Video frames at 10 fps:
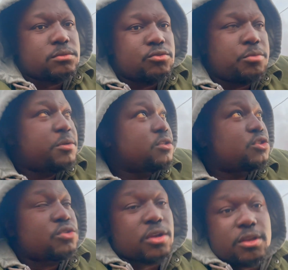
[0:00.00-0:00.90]
We've been
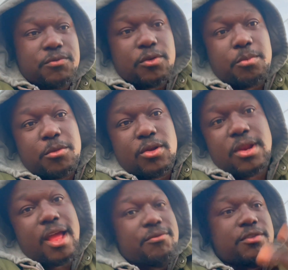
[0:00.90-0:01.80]
trucking for more
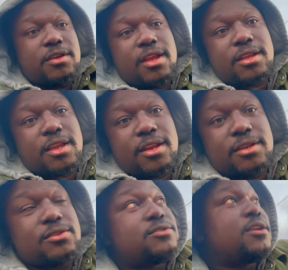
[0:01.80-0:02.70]
than half a decade
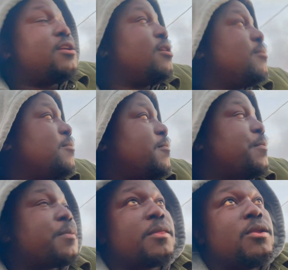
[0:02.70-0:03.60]
in this game.
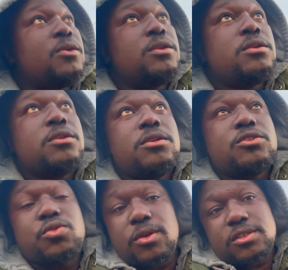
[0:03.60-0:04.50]

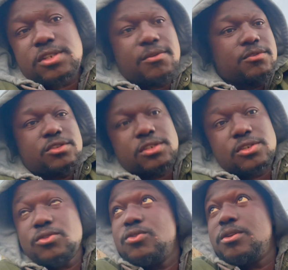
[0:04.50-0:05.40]

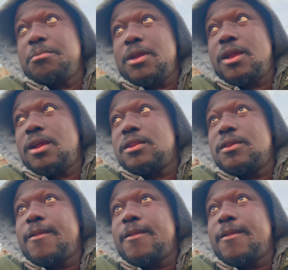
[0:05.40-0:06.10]
2017, you do the math.